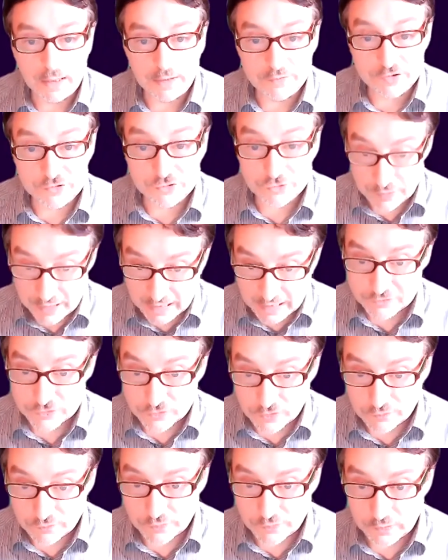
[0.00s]
the
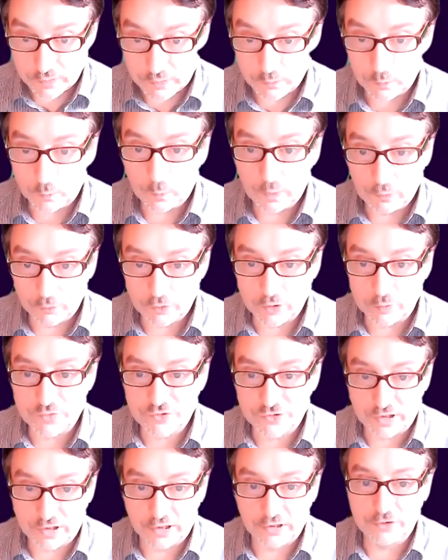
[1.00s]
Director of the Wellcome
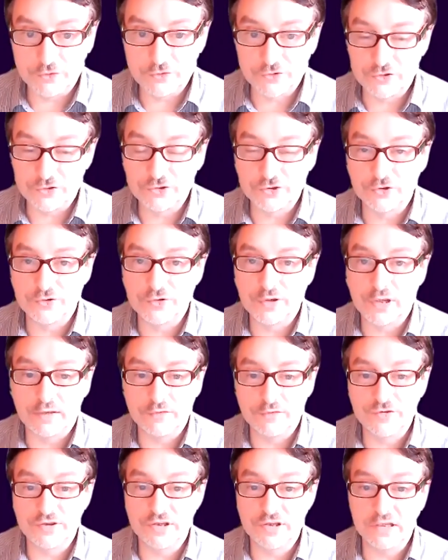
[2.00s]
Sanger Institute
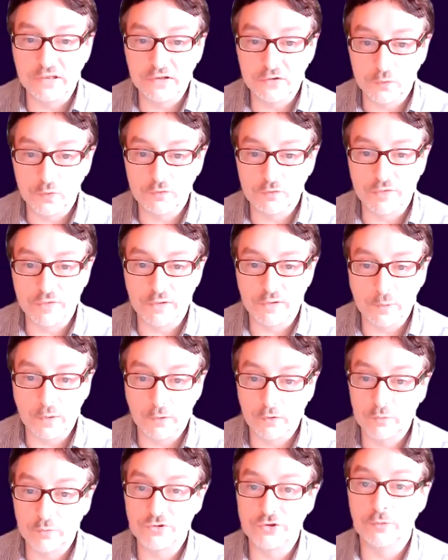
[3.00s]
and CEO of the
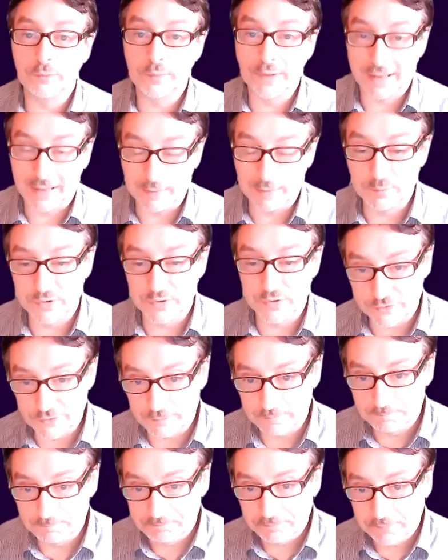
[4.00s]
Wellcome Genome
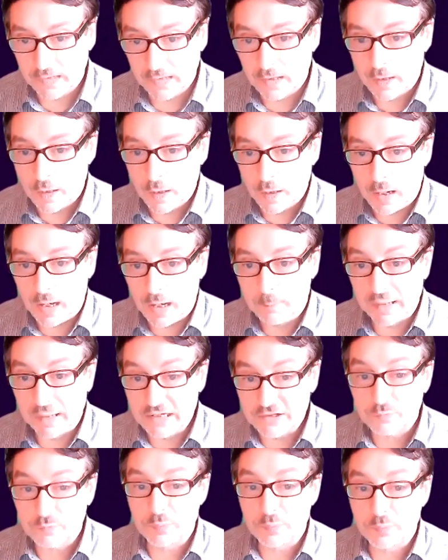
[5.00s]
Campus.
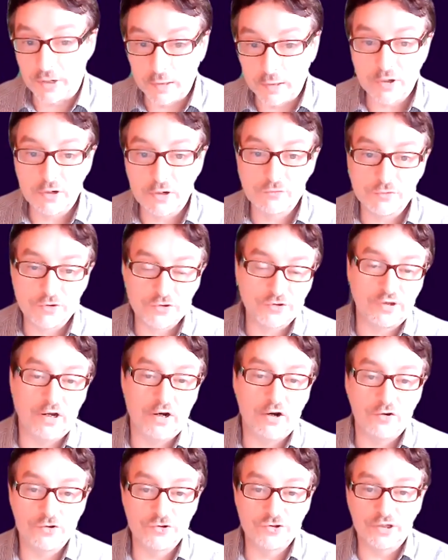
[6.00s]
Mike's primary
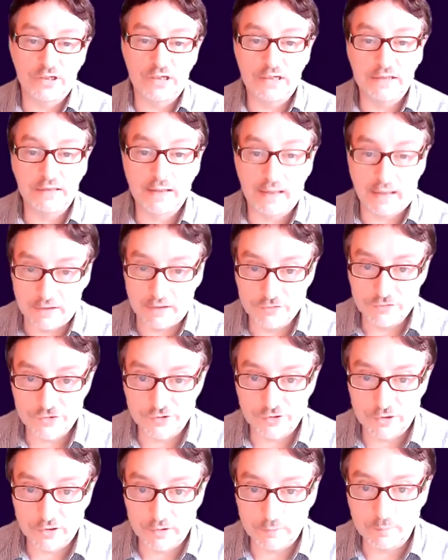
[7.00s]
research in
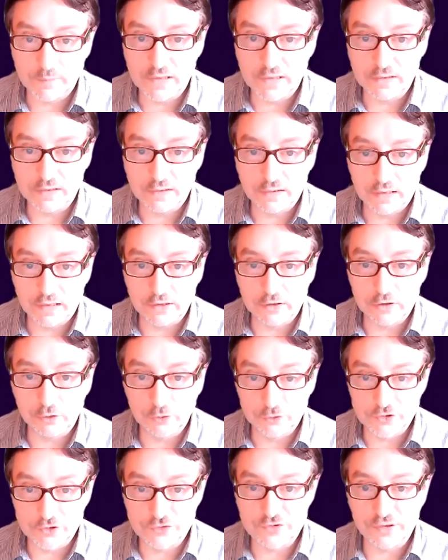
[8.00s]
cancer
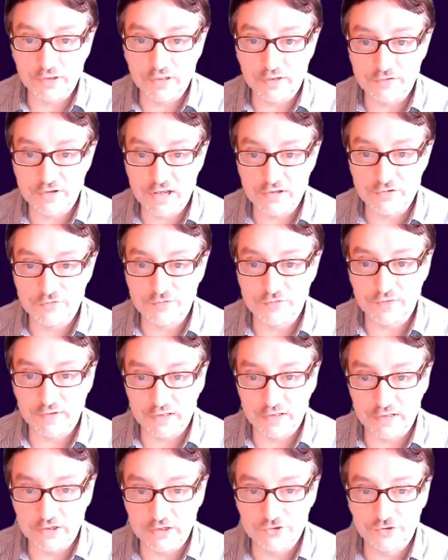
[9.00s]
included the
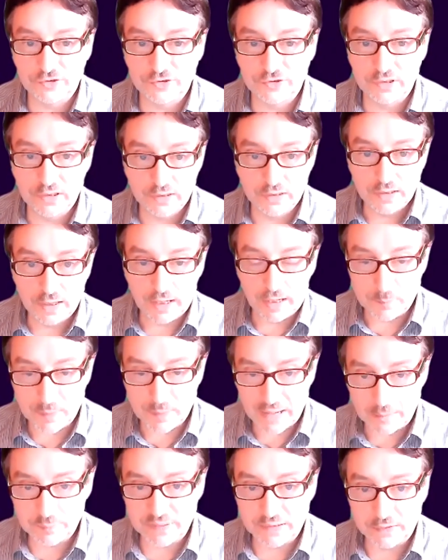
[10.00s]
identification and
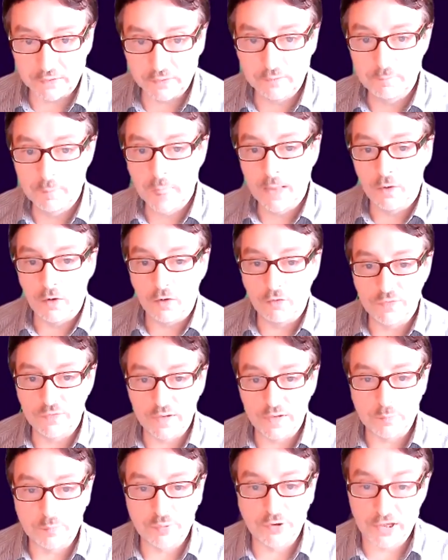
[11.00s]
mapping of
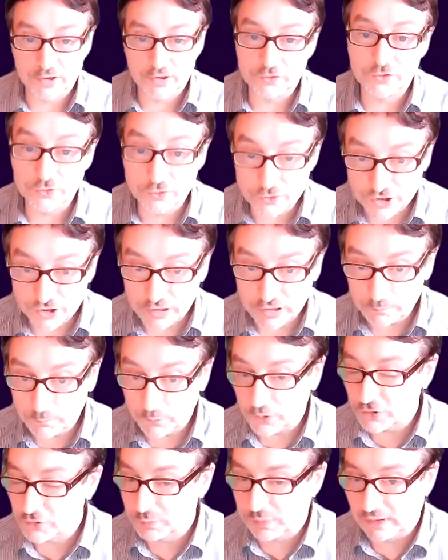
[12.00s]
the BRCA2 gene,
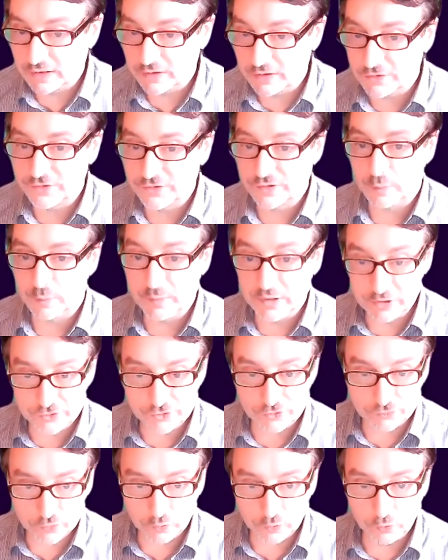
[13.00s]
which plays a
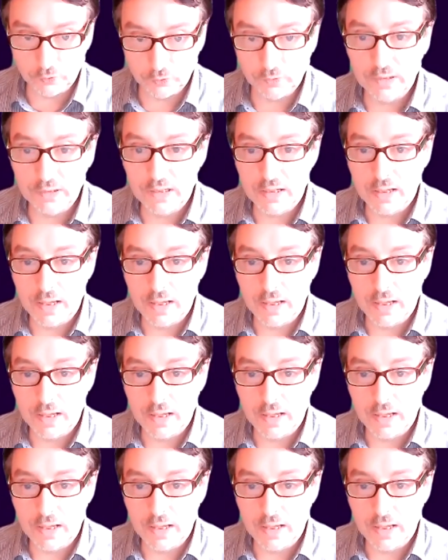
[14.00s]
major role